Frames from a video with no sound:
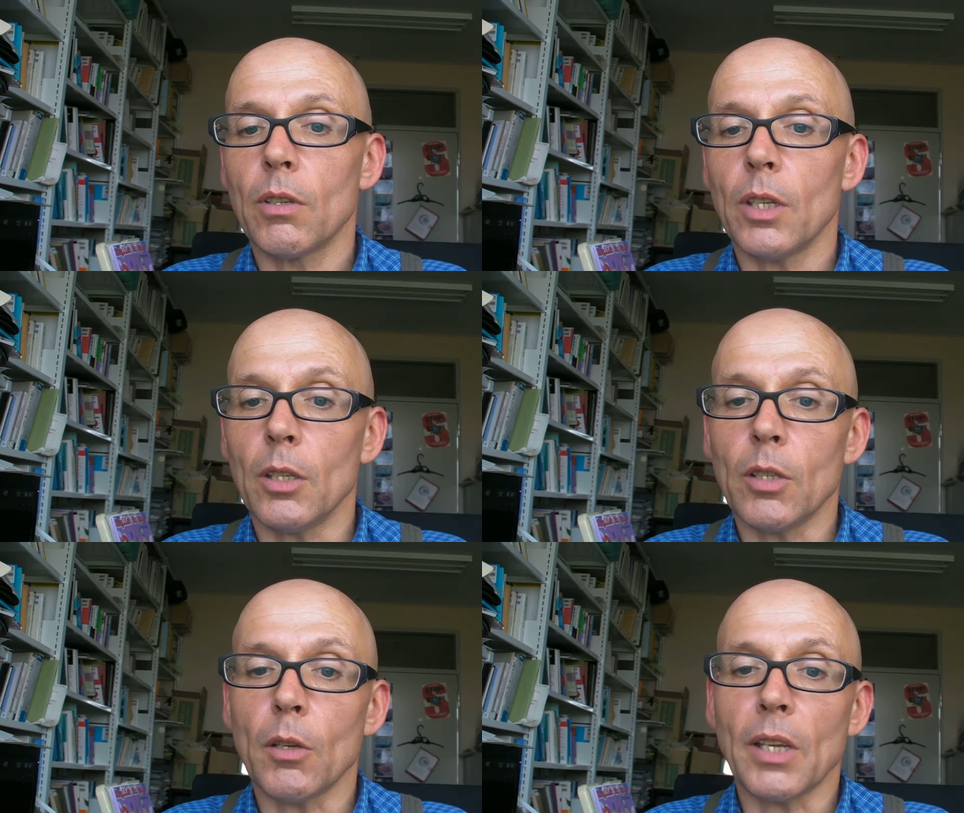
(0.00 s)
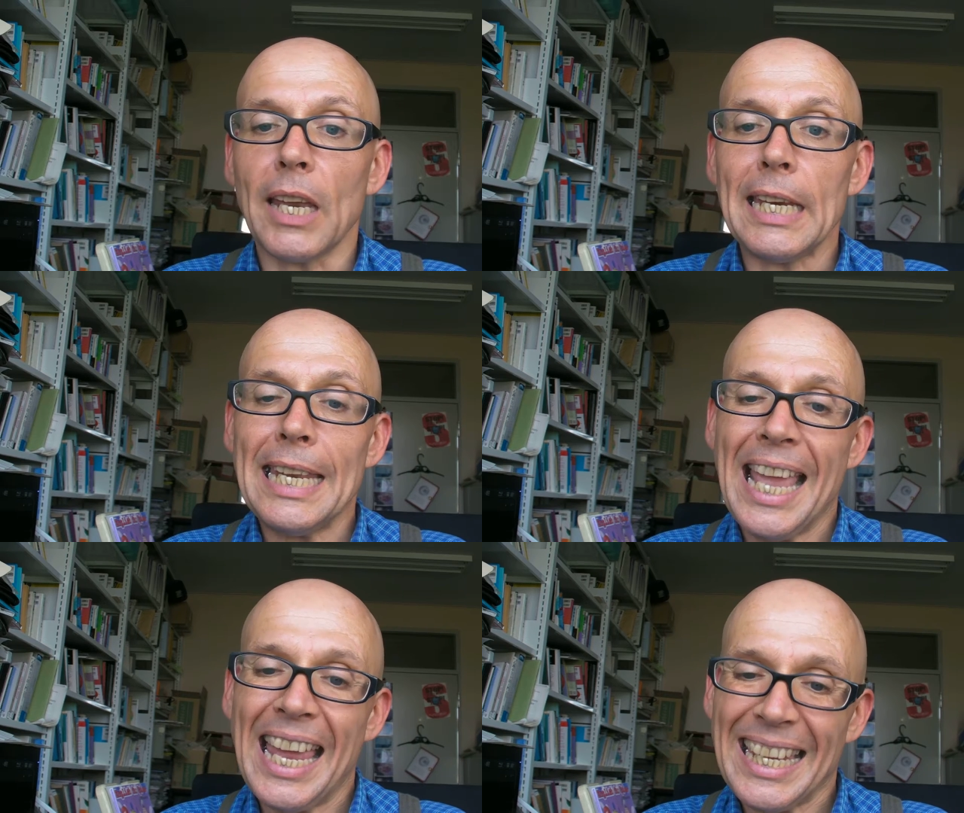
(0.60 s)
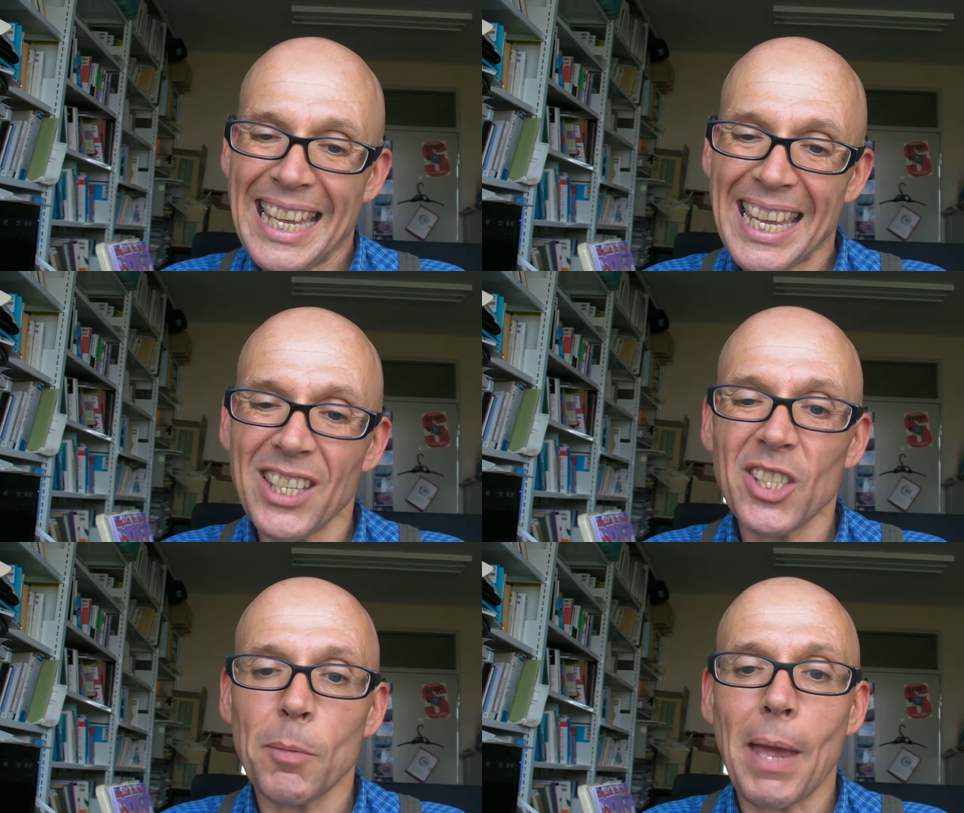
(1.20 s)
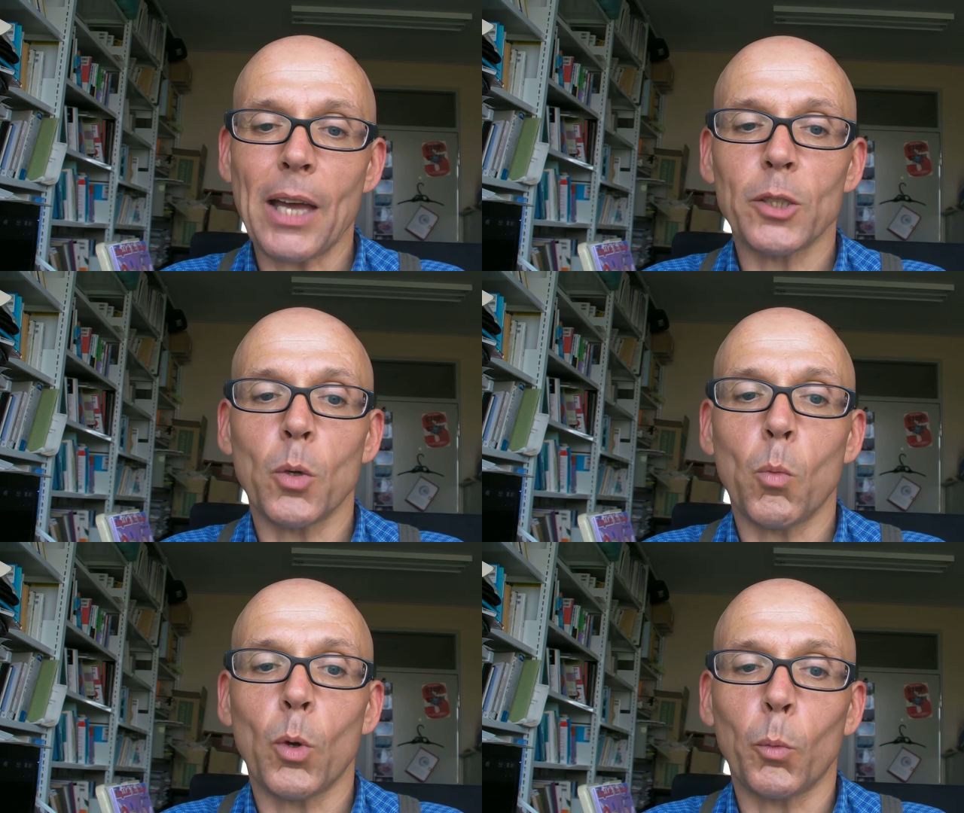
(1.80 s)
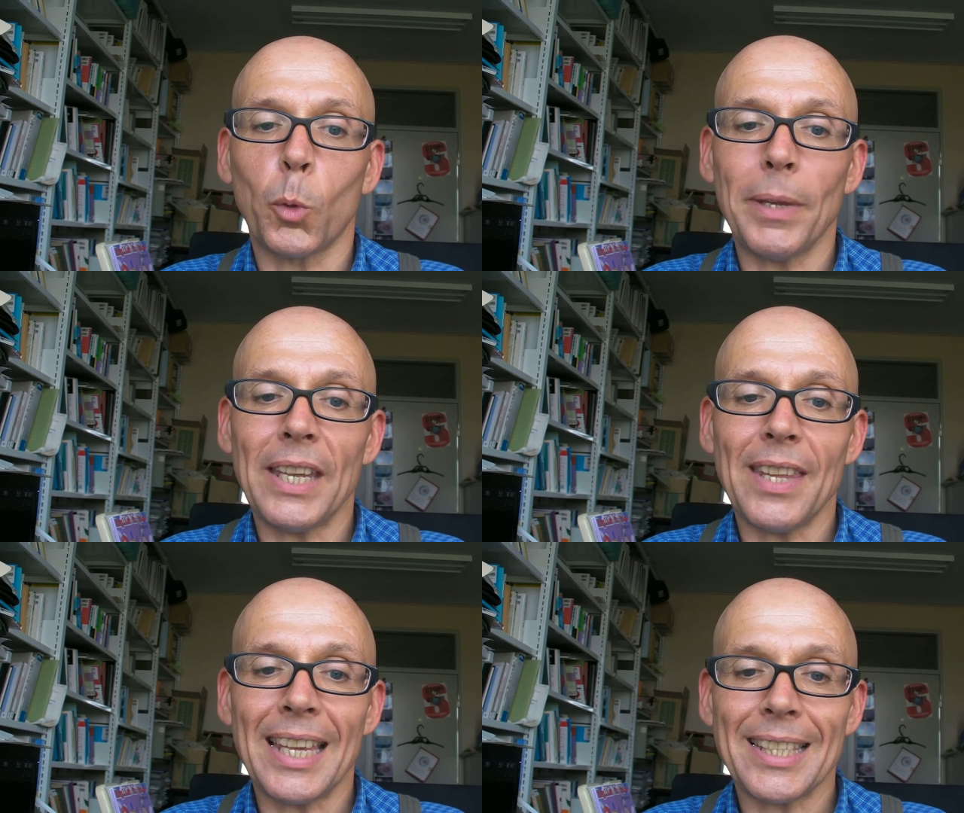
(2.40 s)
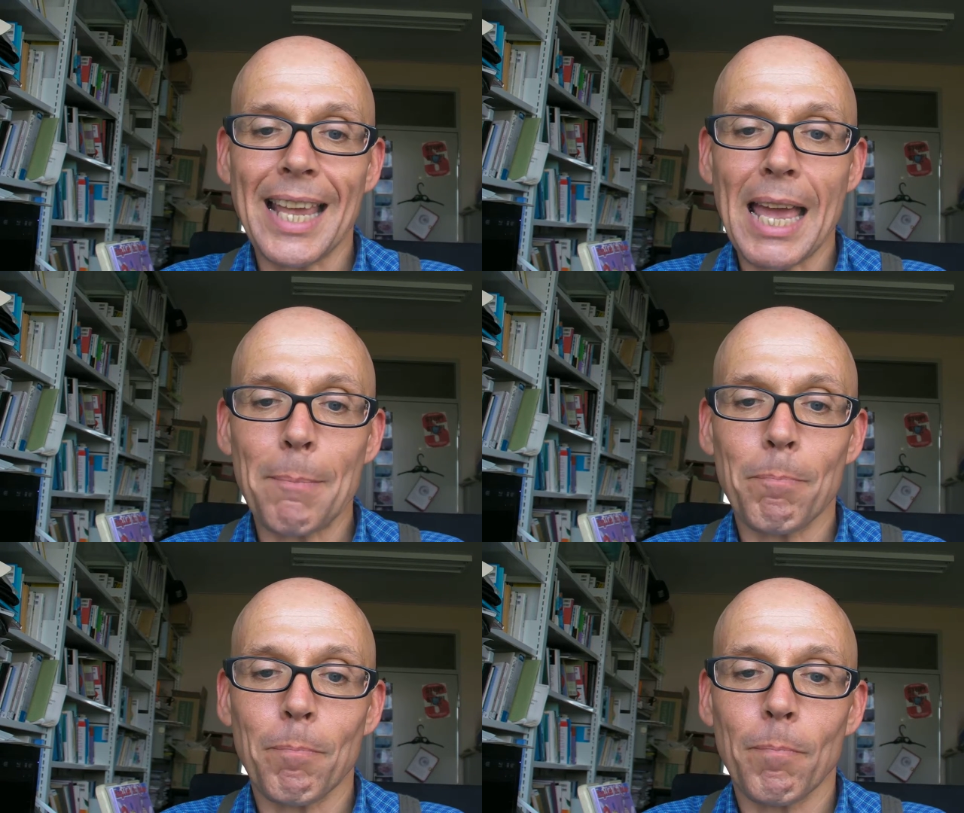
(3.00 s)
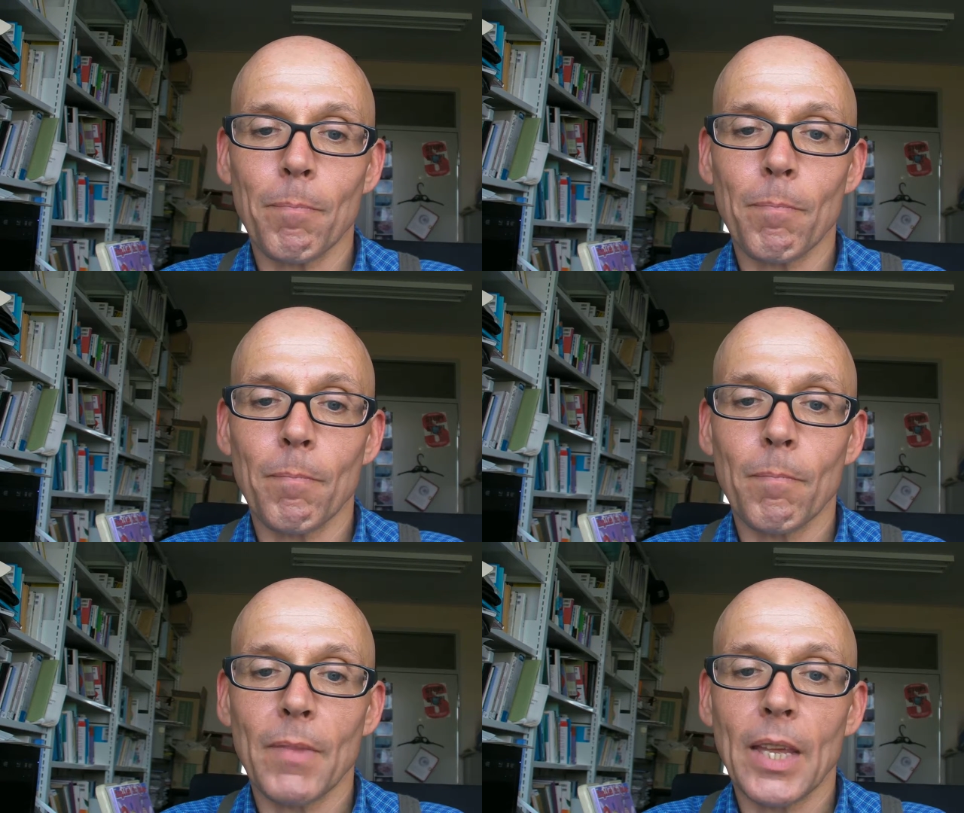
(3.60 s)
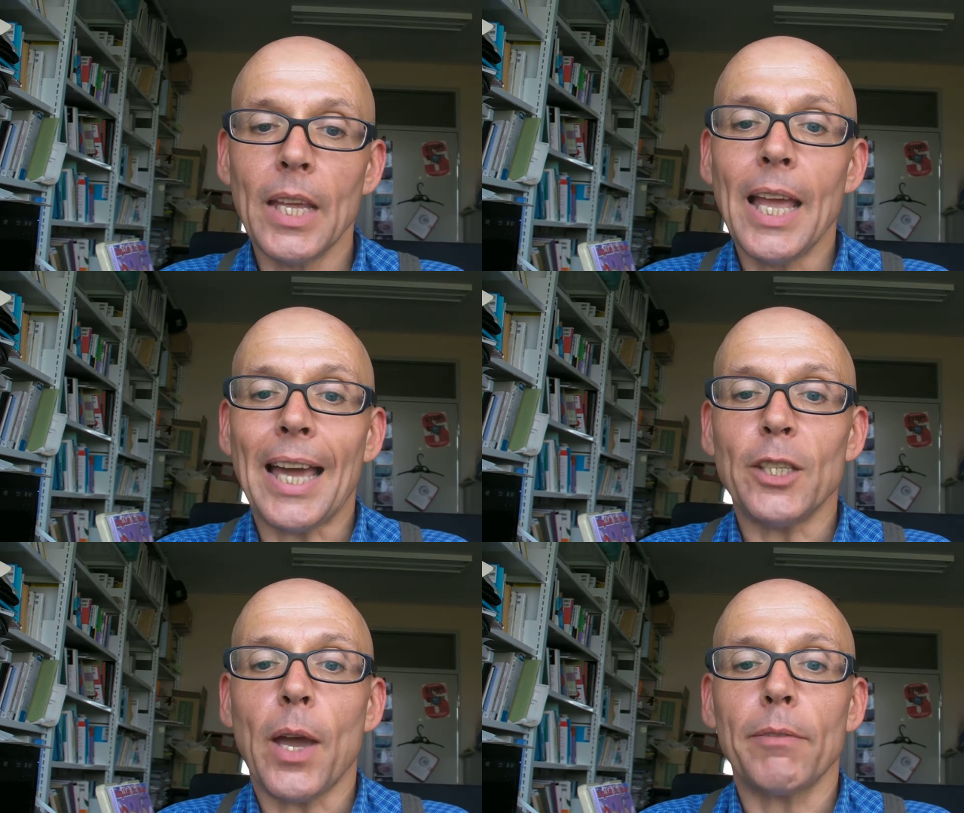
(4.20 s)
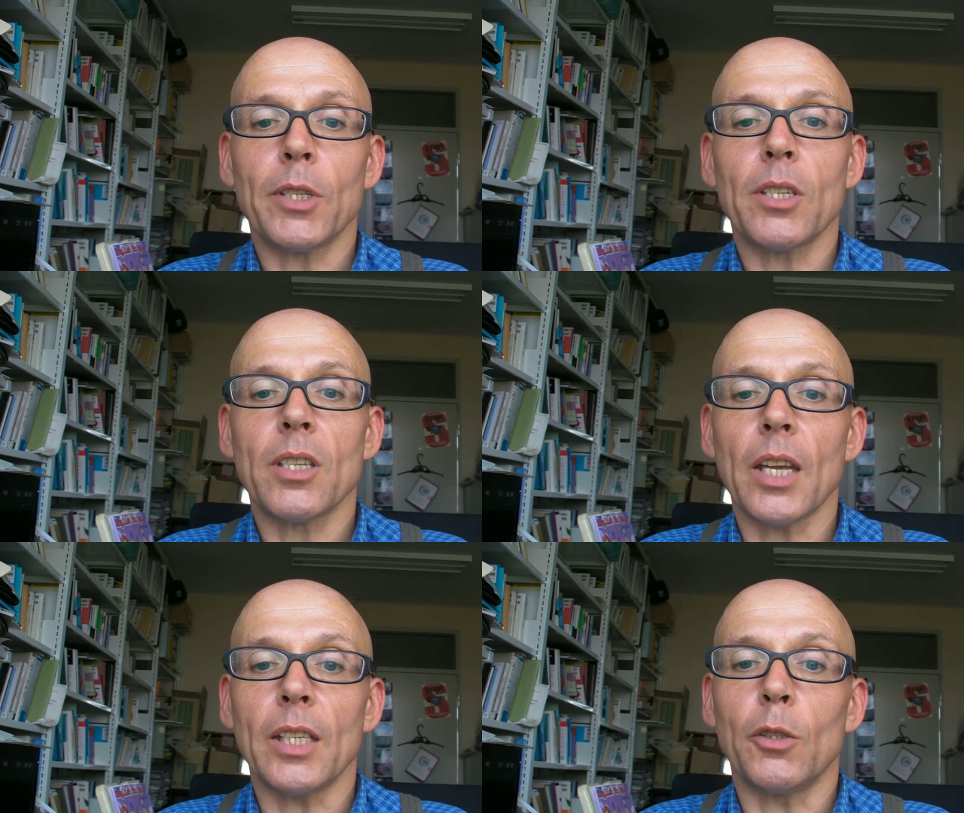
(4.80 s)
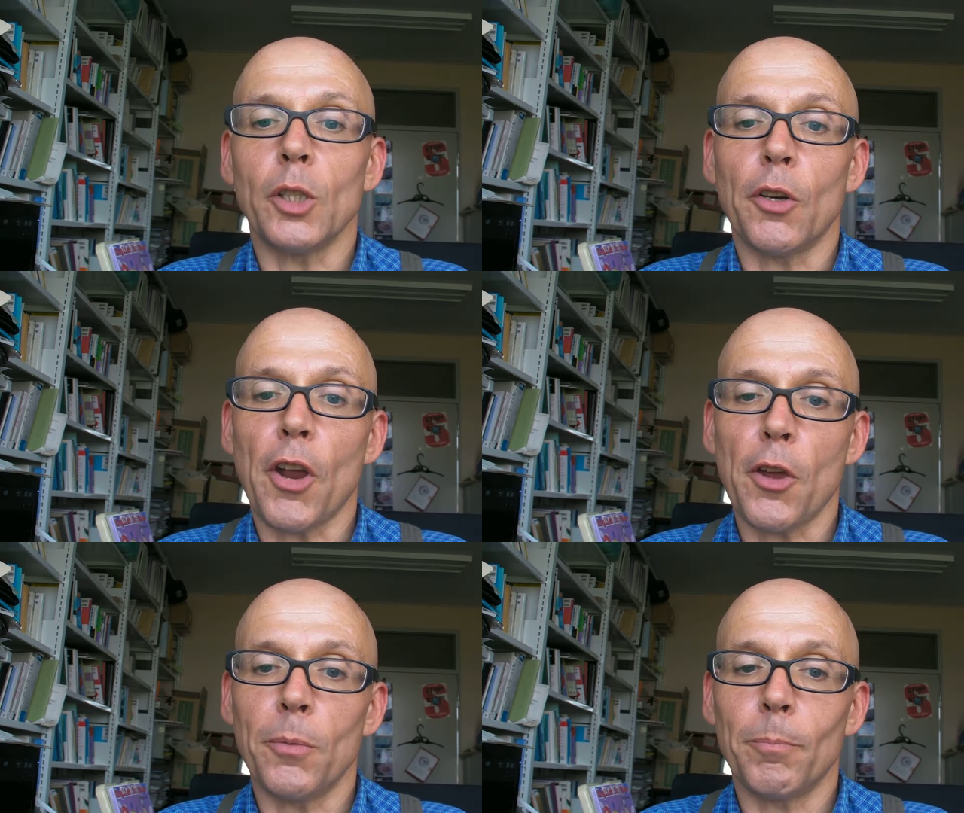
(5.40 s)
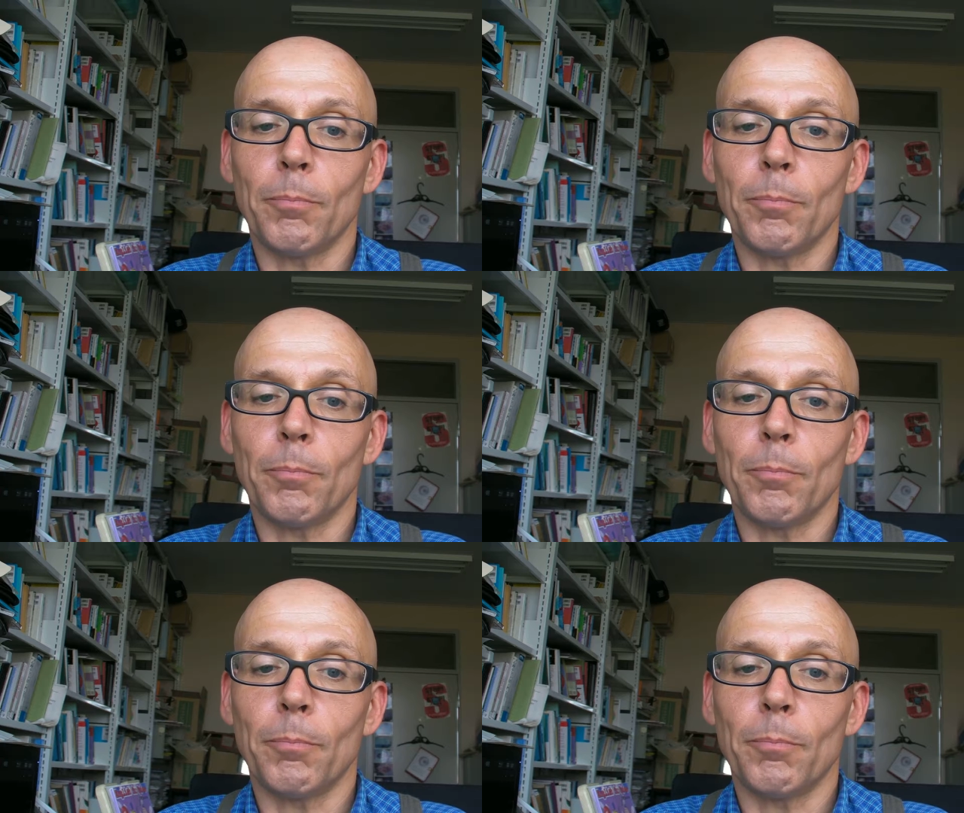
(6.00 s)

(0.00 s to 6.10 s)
you don't get any hints about what will be in the exam, and you have to study on your own.